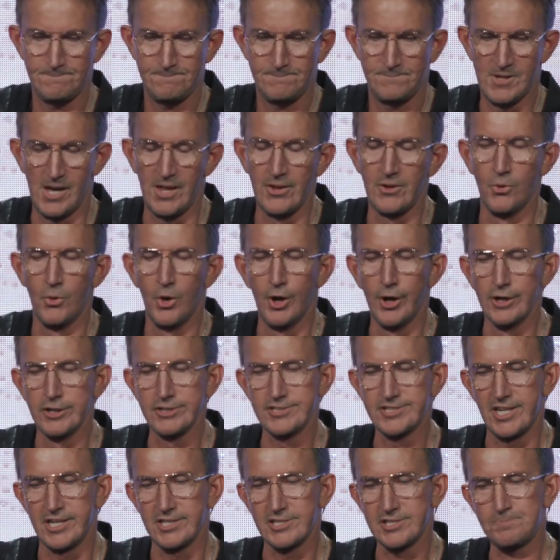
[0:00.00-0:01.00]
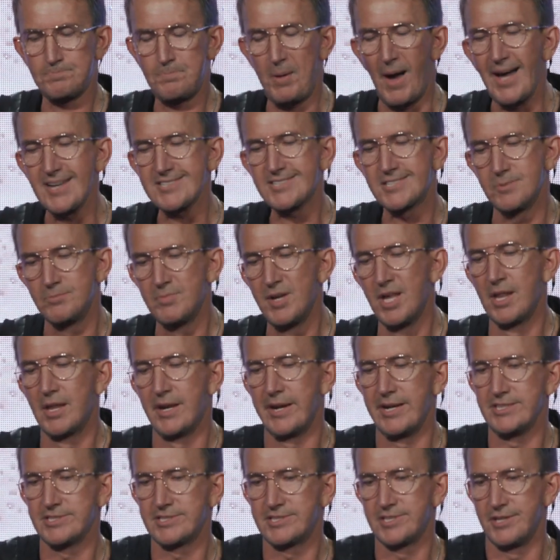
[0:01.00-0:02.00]
In other words, there's
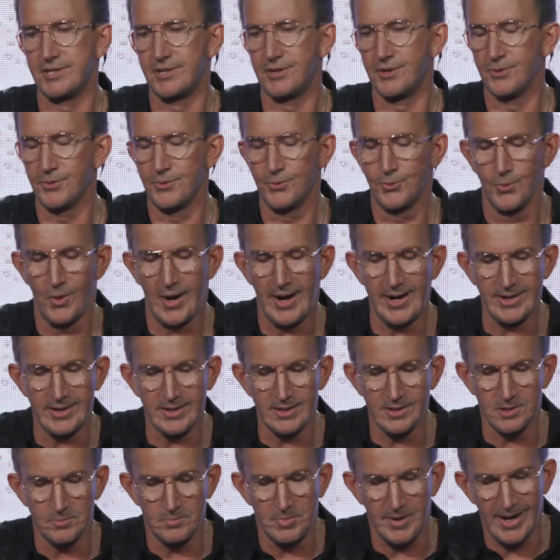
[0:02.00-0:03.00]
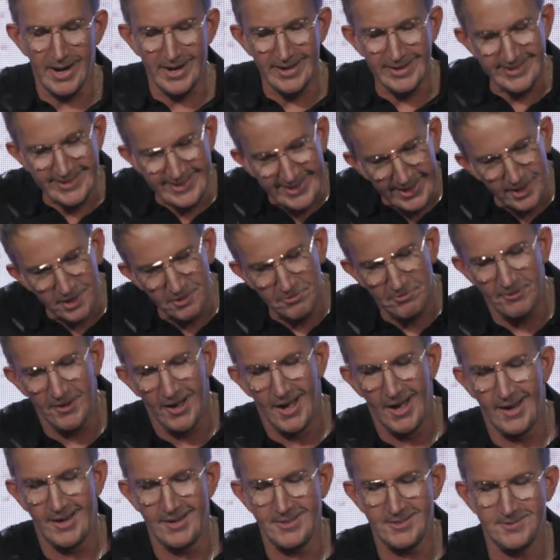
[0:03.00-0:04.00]
possibilities that are waiting to be
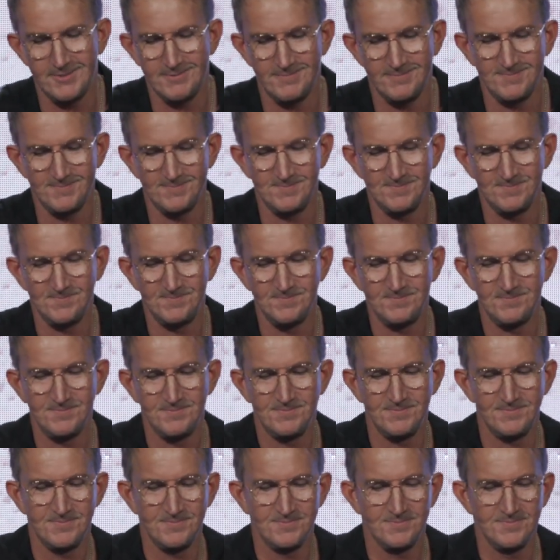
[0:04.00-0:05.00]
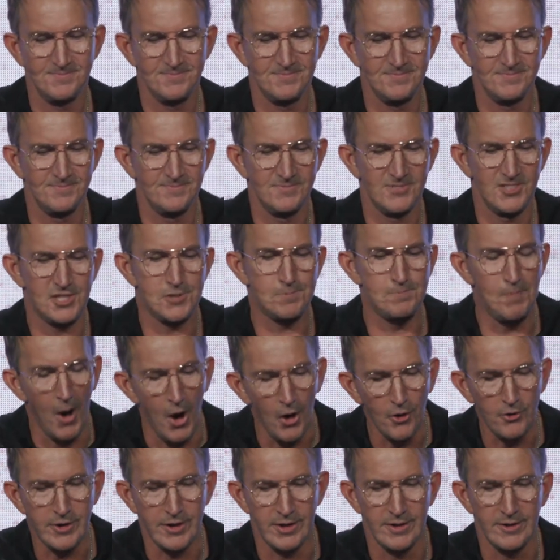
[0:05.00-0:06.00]
identified,
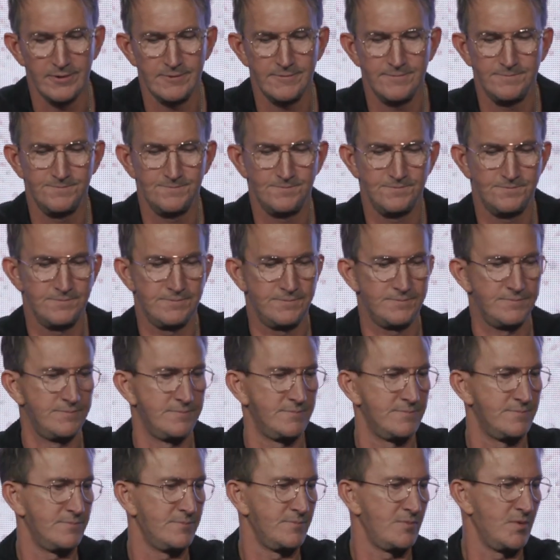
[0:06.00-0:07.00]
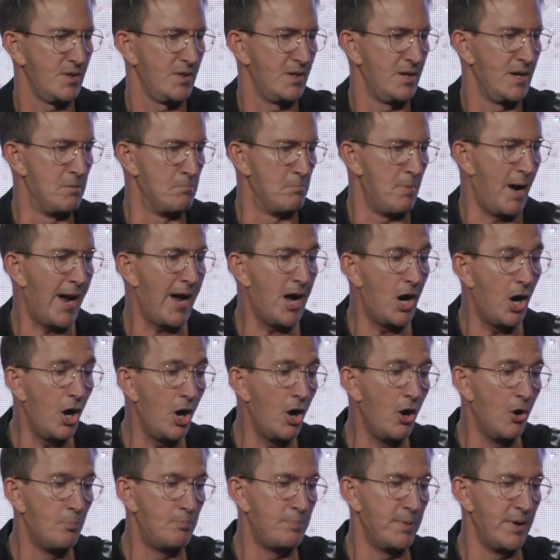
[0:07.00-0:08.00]
spoken. And my
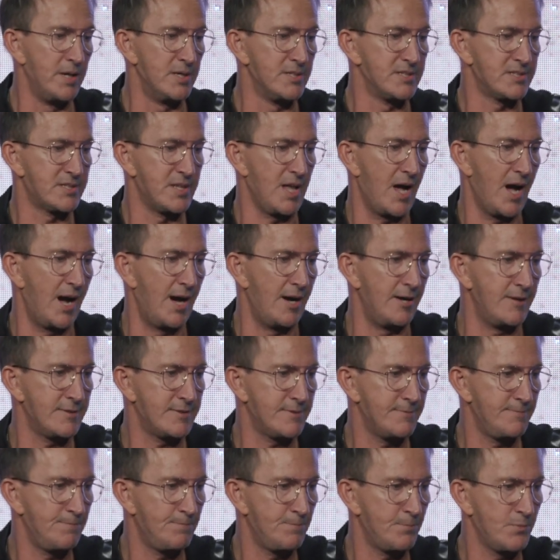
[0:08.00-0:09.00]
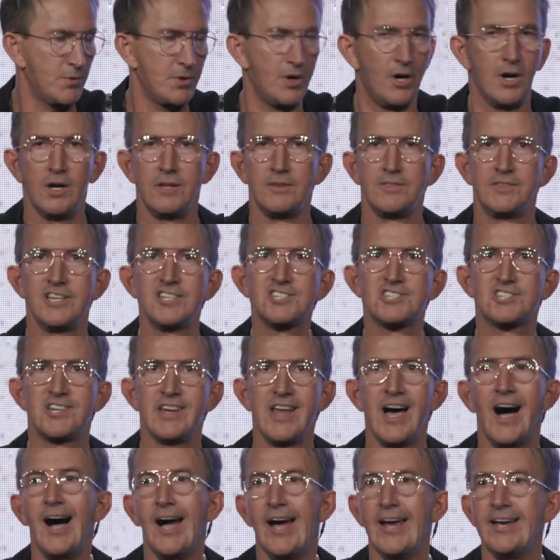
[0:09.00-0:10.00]
hope is that on this
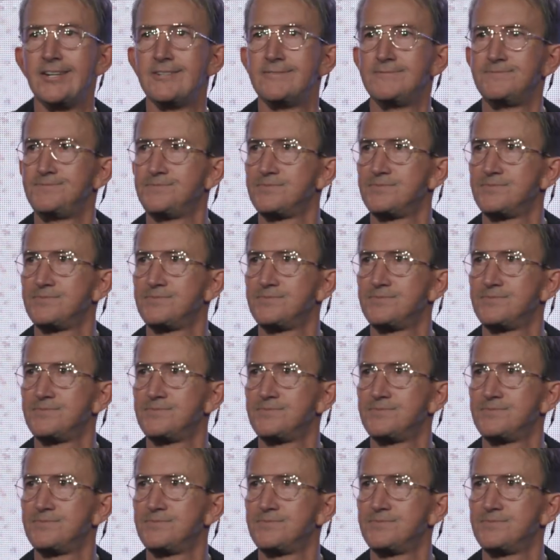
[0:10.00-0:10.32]
night,